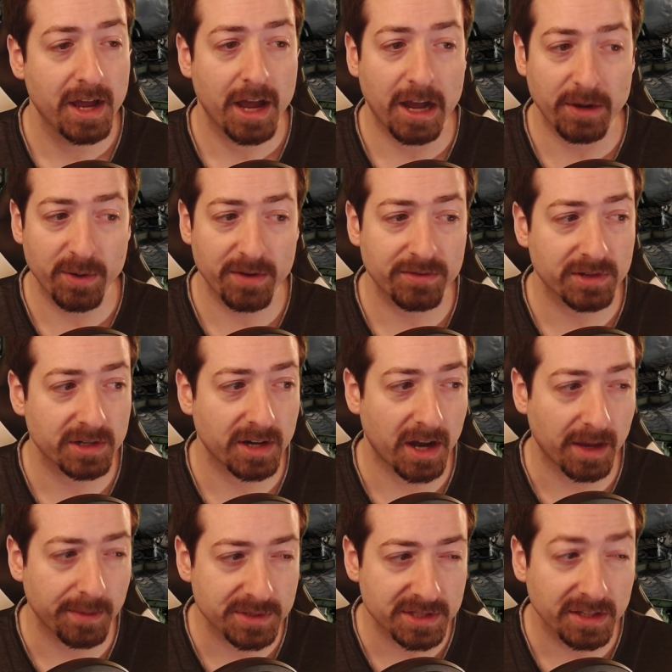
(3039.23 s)
However,
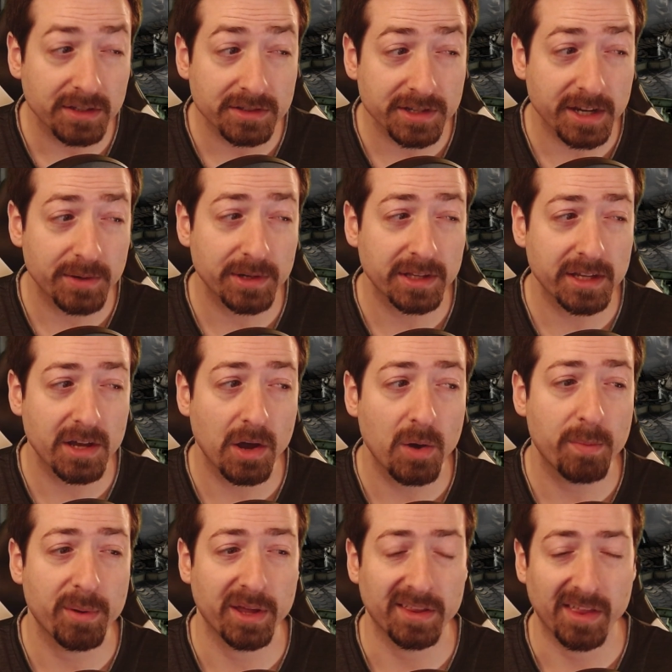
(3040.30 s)
I'm still secretly
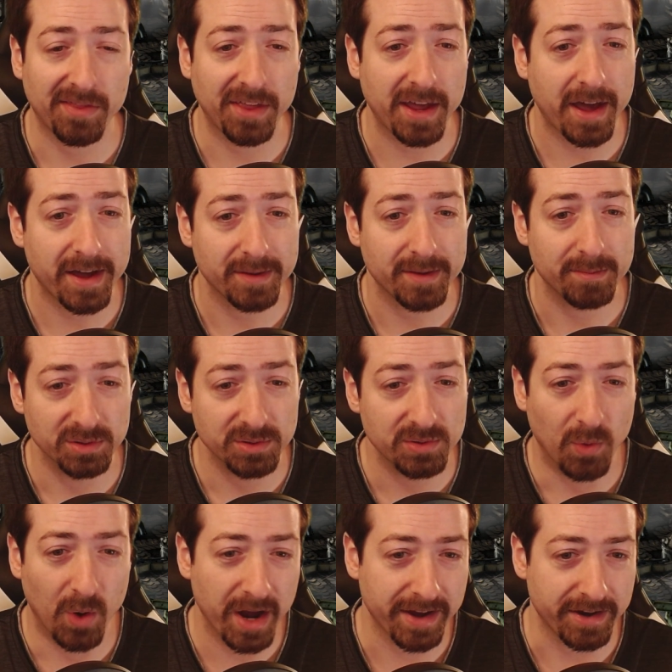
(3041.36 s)
hoping that they add blue
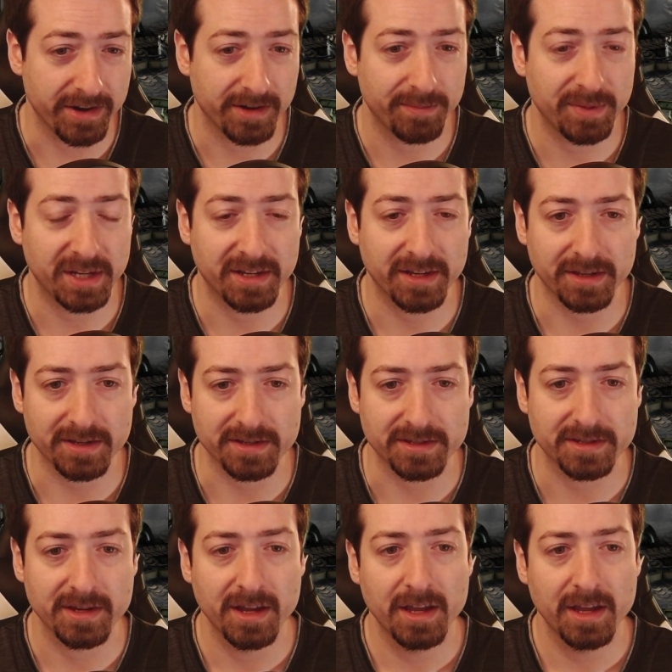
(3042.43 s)
wire because,